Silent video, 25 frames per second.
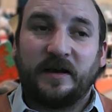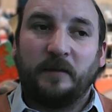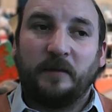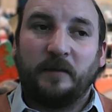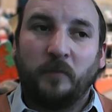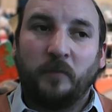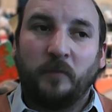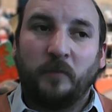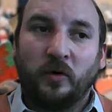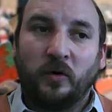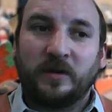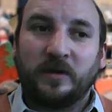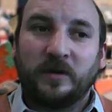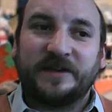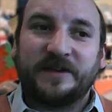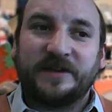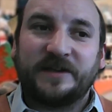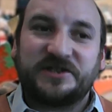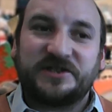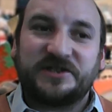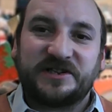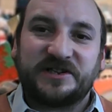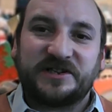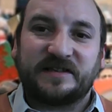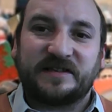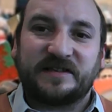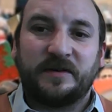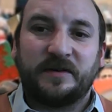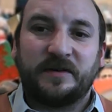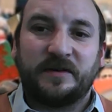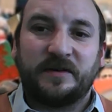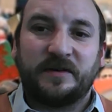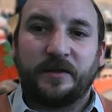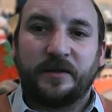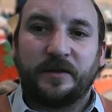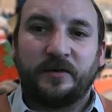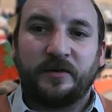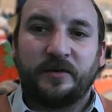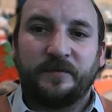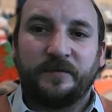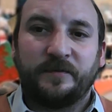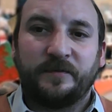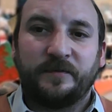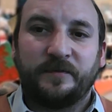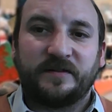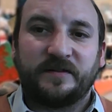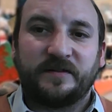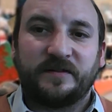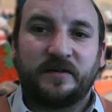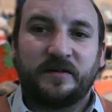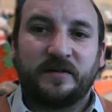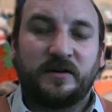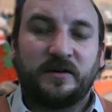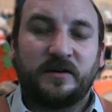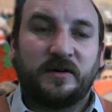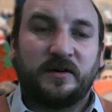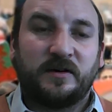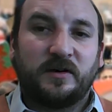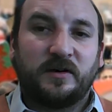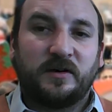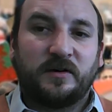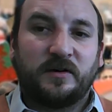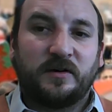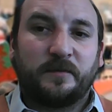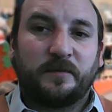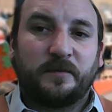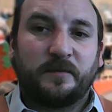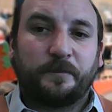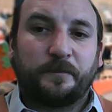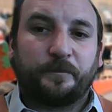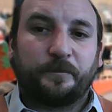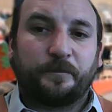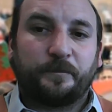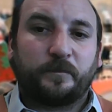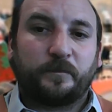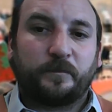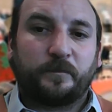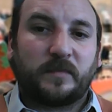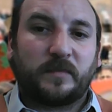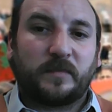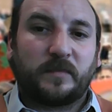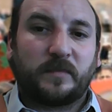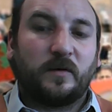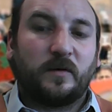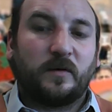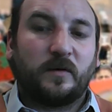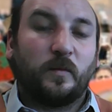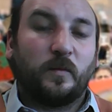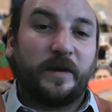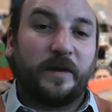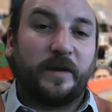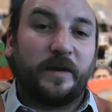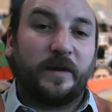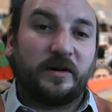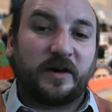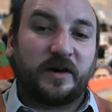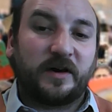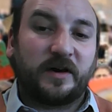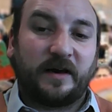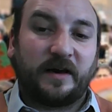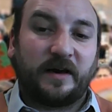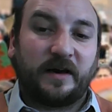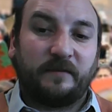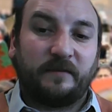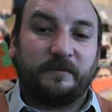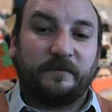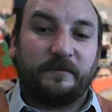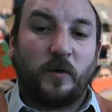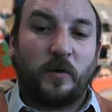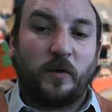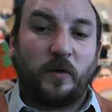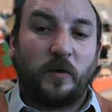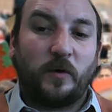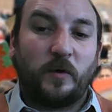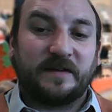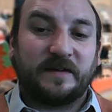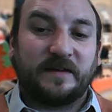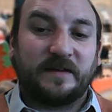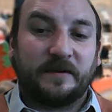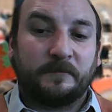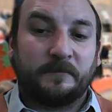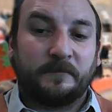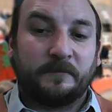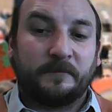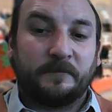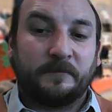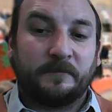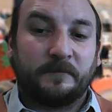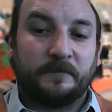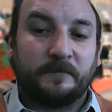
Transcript: that are more legitimate than others? We look at voting.